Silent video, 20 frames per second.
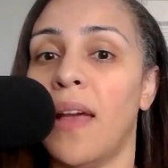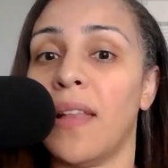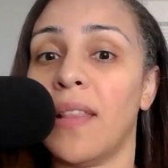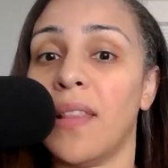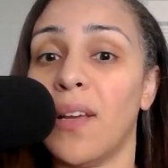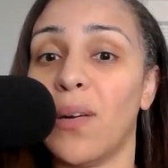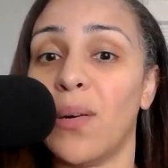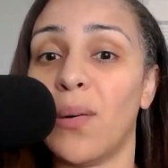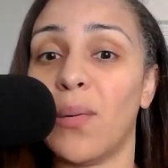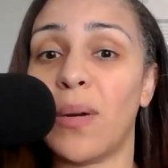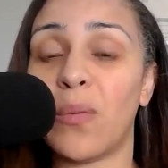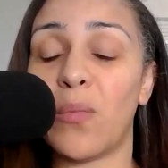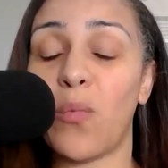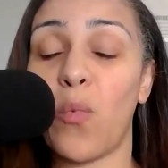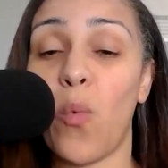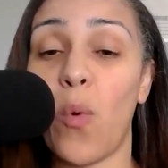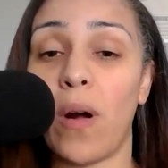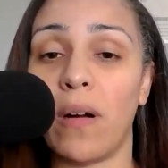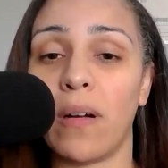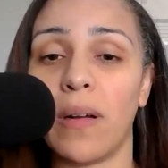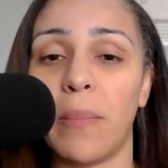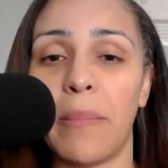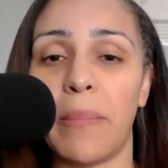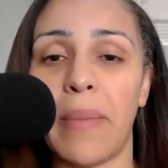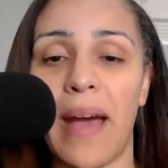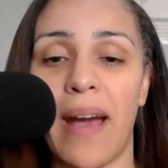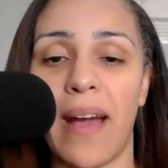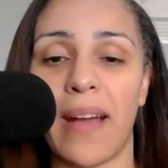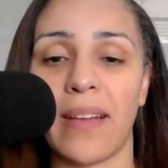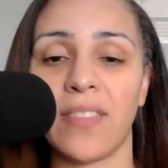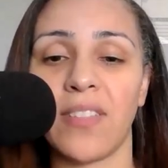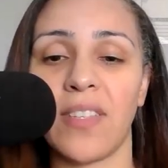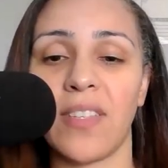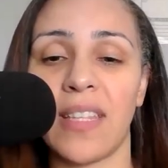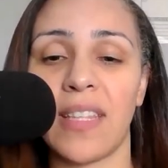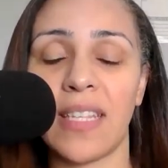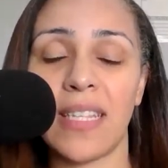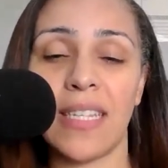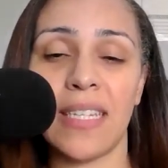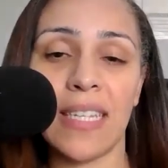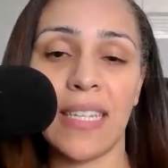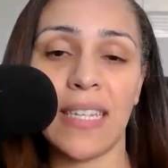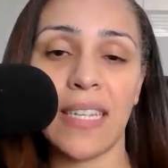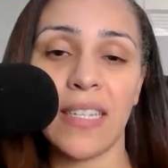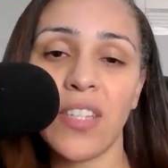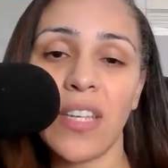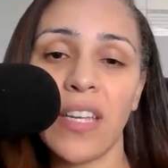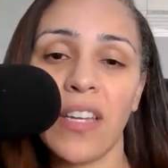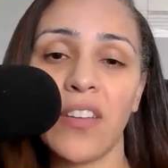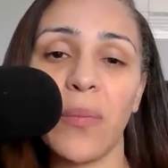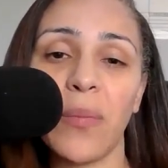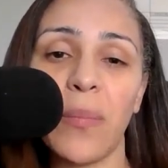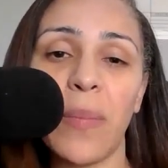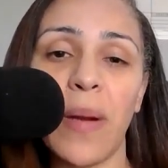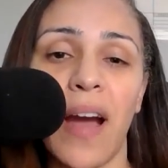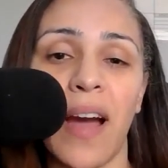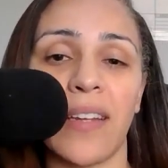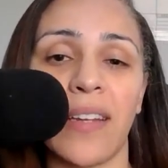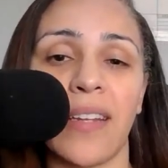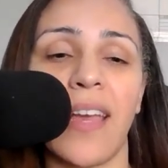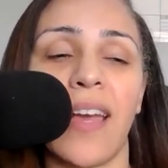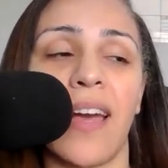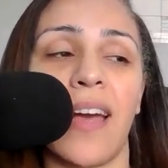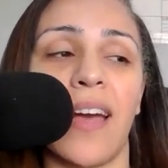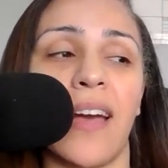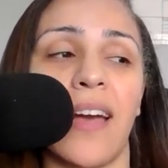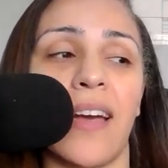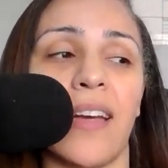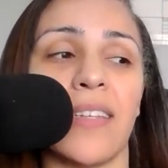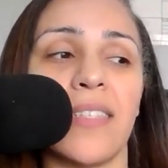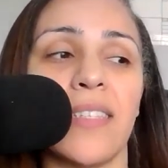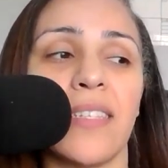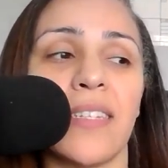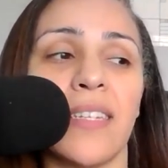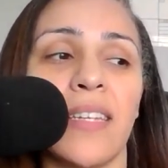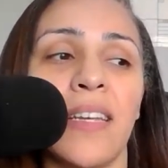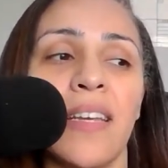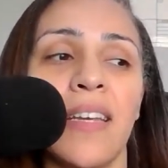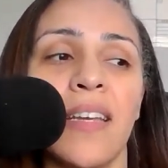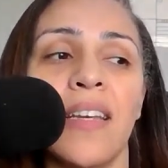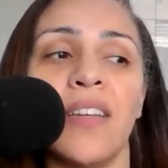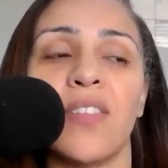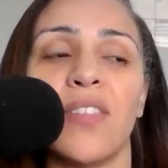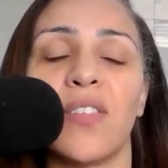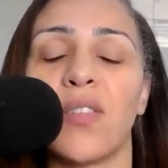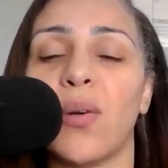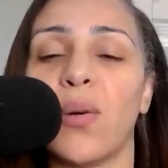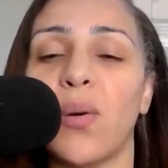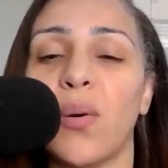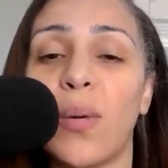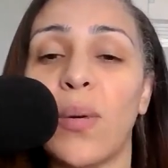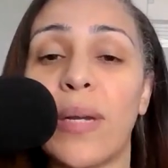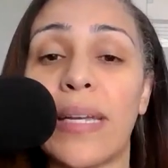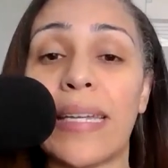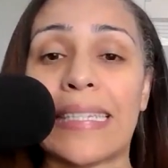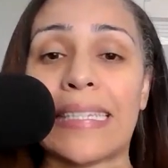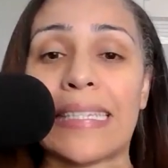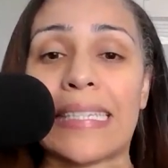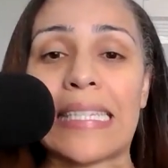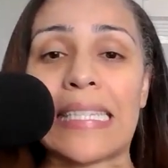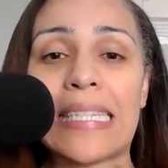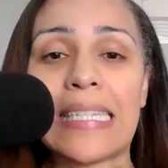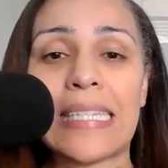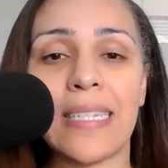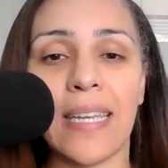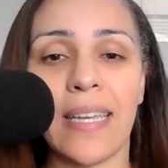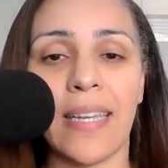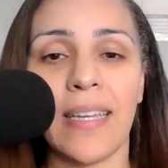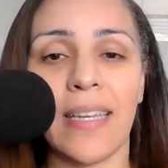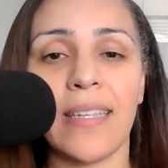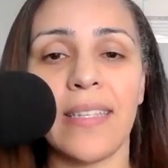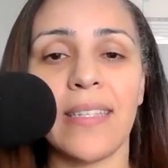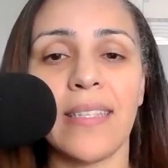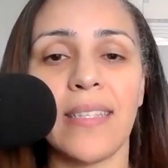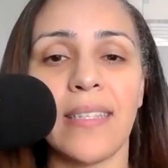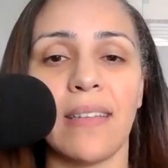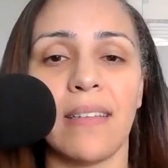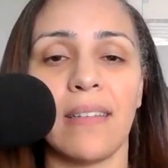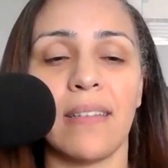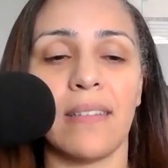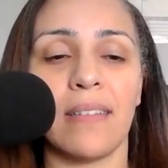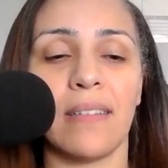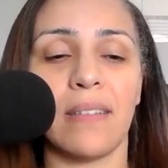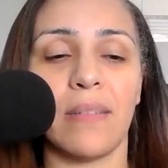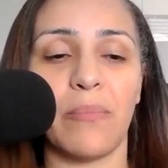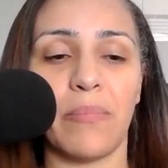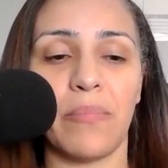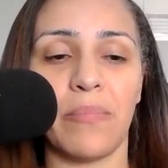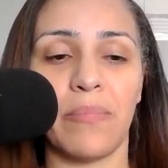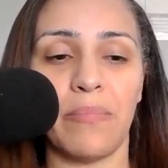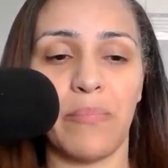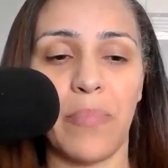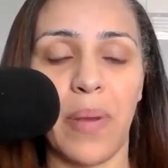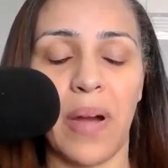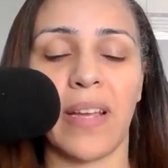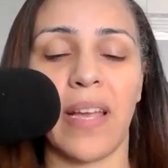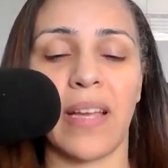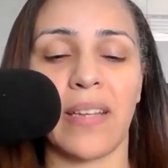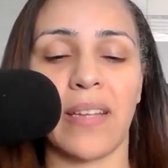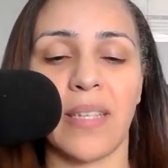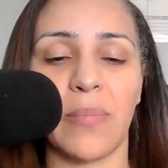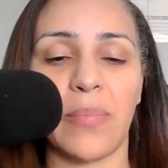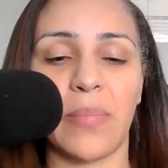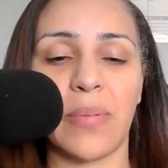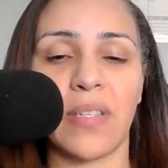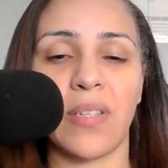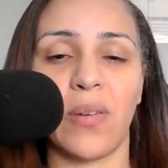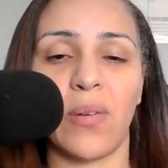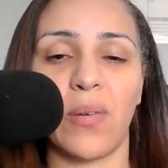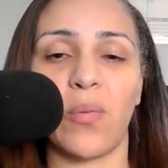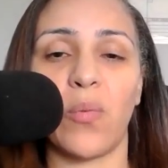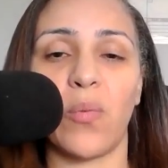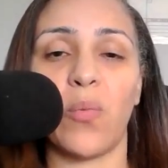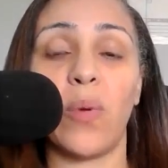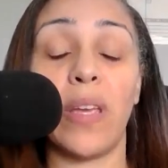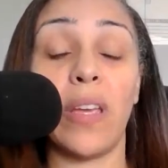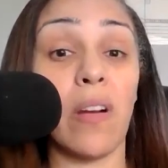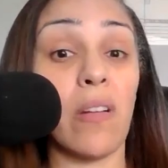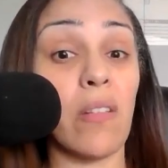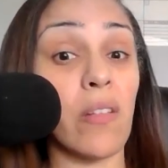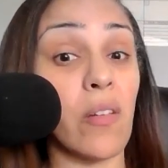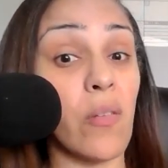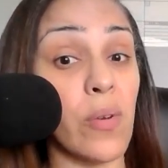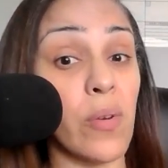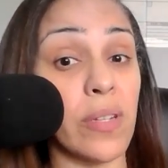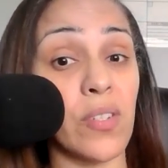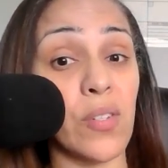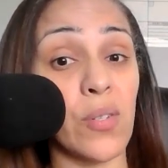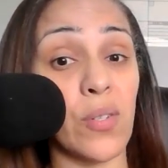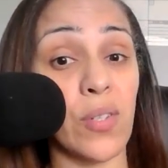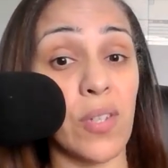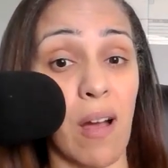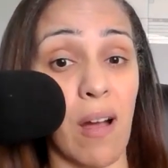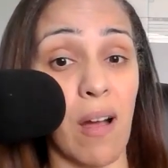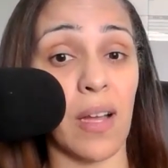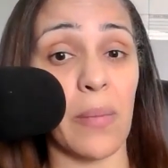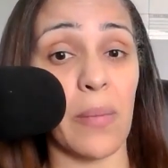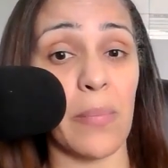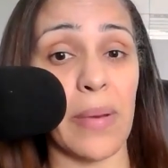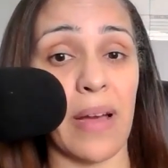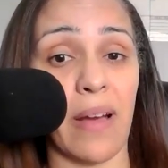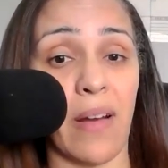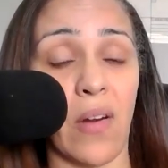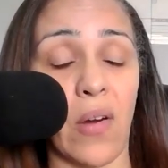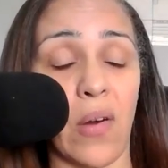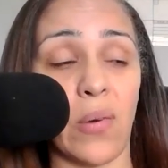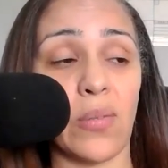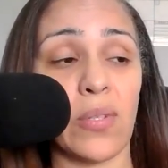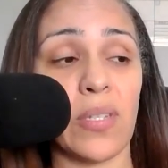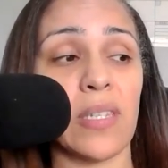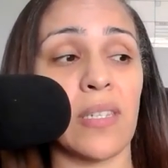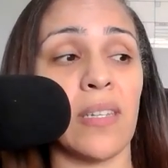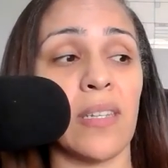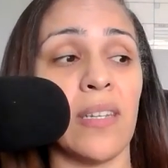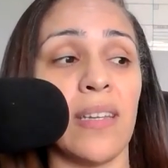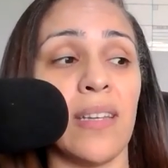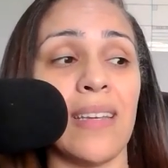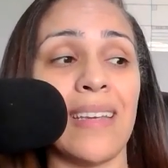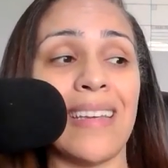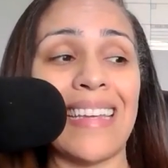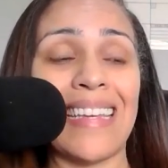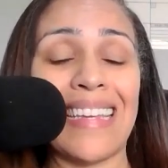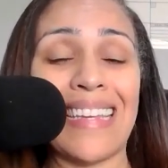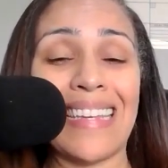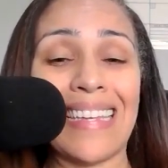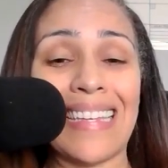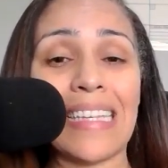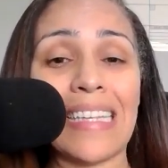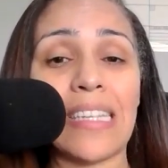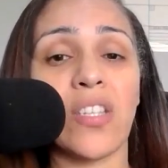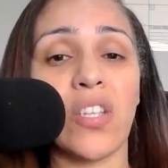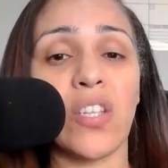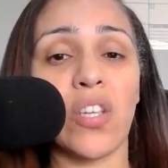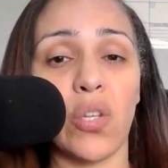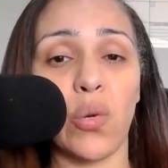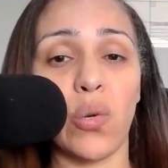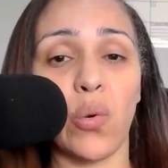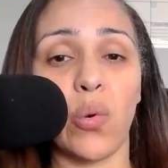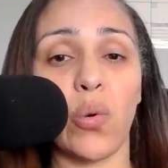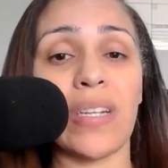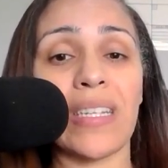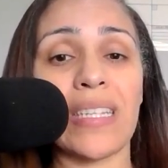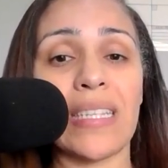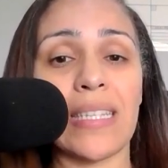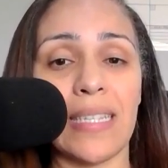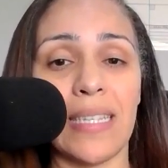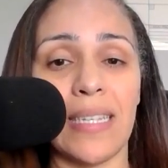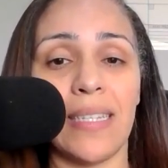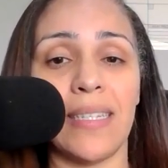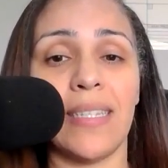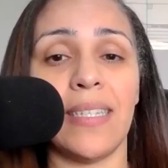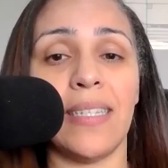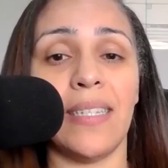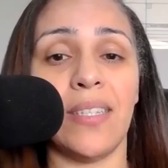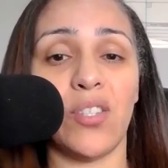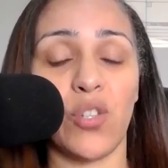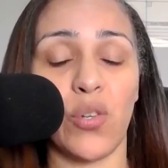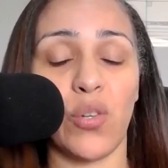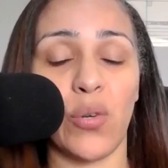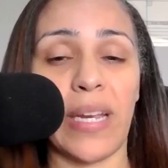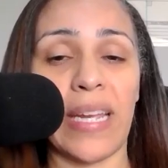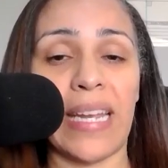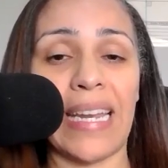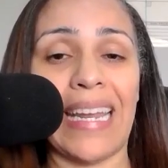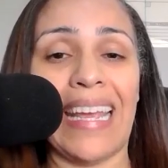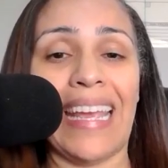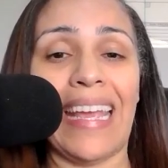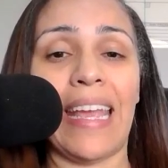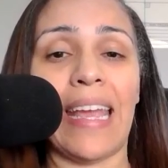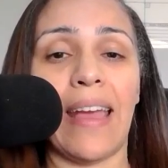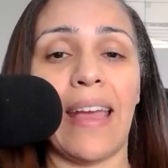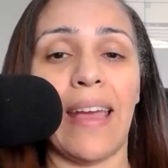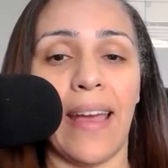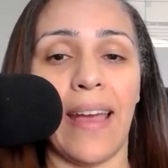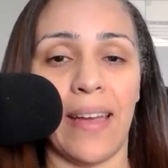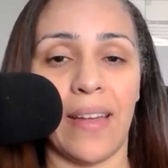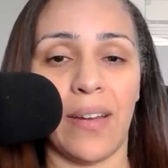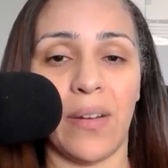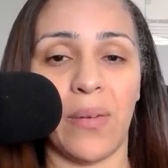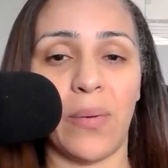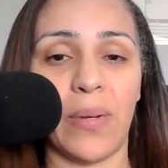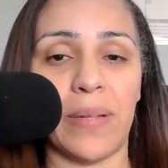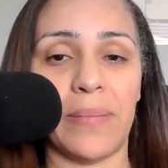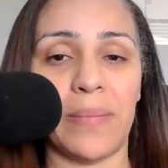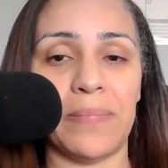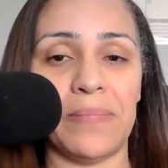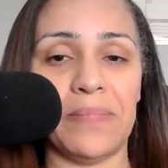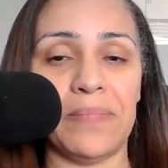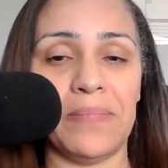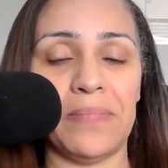Hello and welcome back to the CT Educator podcast. So, in today's podcast episode, we are going to talk about, is your CT training adequate?